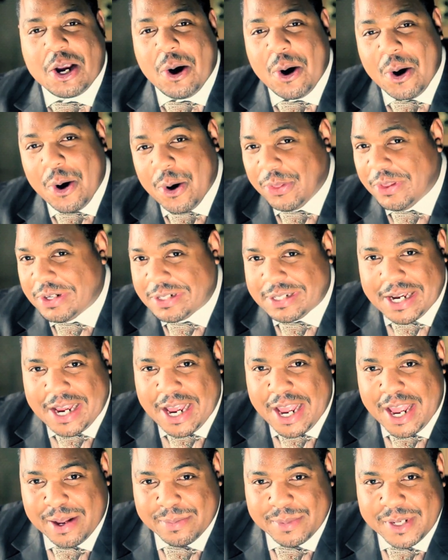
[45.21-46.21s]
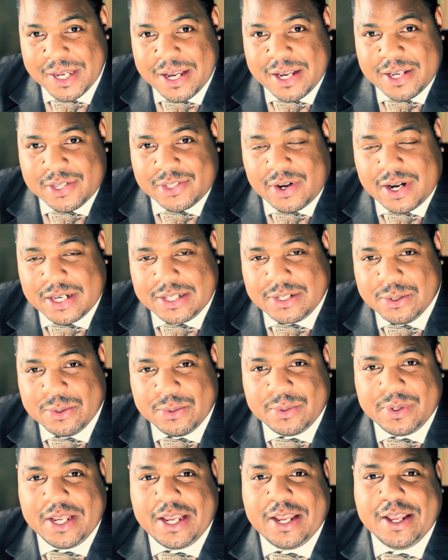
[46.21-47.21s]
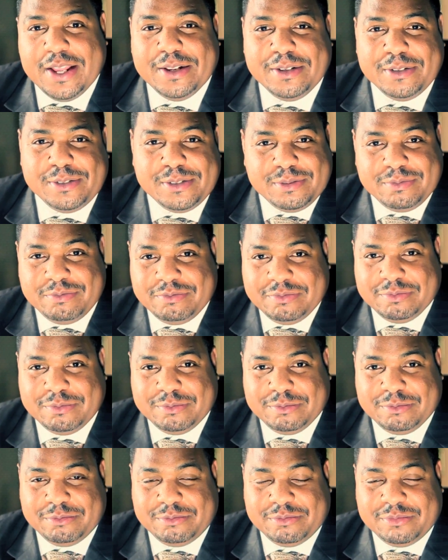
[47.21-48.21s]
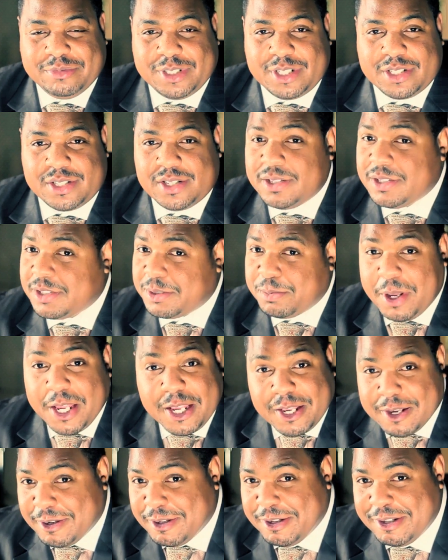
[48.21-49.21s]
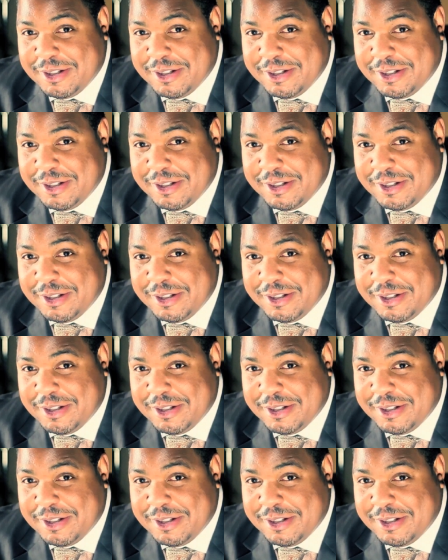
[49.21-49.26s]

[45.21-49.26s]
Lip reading: all the time. So I tuned in to the speaker.